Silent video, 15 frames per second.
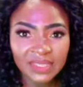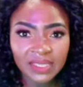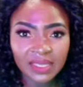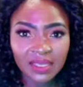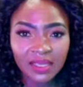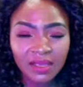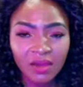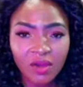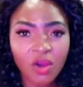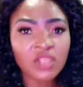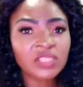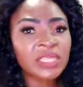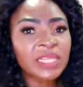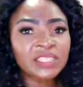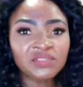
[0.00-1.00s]

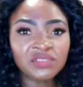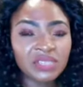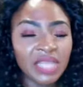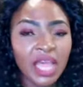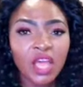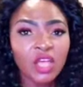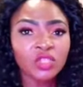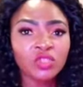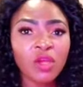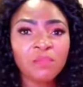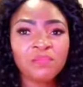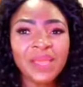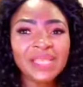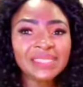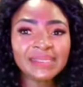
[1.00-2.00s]
It's treated. Nice. So
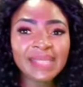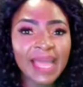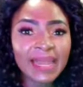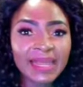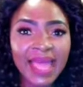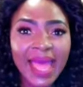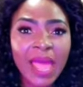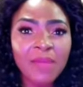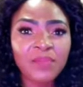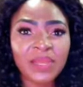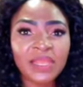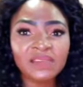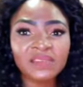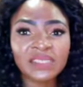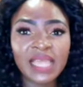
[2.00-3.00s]
personally, okay. I
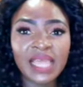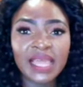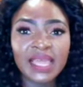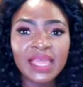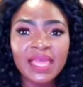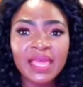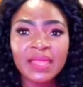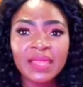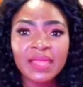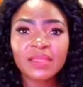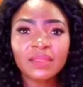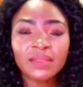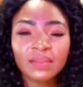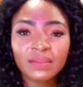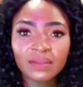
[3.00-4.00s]
believe say,
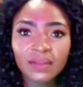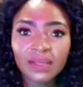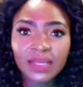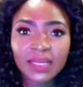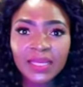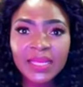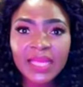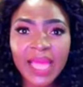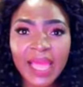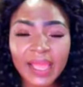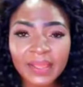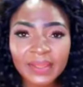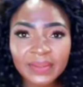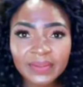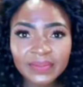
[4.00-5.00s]
yeah.